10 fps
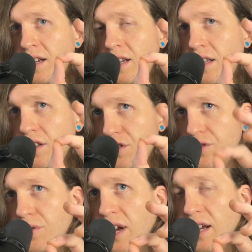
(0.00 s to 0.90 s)
the
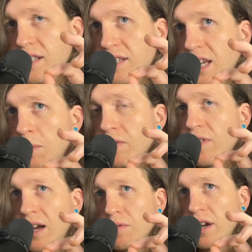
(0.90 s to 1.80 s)
string to keep it
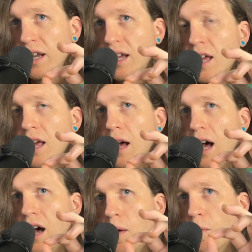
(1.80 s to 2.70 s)
vibrating.
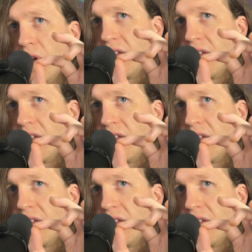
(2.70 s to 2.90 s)
The